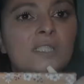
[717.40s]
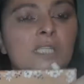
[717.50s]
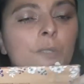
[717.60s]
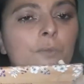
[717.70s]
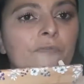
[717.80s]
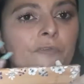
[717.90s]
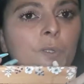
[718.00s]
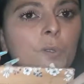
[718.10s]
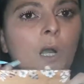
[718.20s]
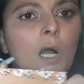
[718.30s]
to see a
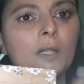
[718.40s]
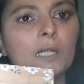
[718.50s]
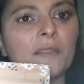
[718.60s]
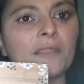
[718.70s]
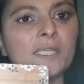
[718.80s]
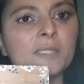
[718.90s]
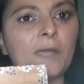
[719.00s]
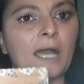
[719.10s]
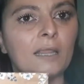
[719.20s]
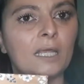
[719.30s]
review on this
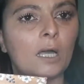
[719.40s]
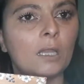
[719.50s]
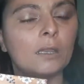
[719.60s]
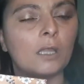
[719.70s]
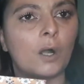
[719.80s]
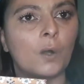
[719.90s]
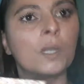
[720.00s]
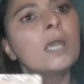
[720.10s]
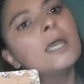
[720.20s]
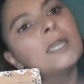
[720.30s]
palette
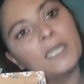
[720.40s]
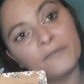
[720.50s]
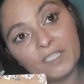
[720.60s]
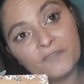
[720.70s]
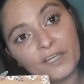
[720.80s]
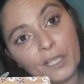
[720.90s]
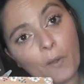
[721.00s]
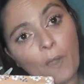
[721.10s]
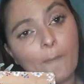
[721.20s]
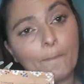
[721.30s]
alone? Give this
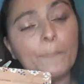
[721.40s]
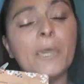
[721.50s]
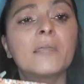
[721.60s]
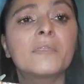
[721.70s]
video a big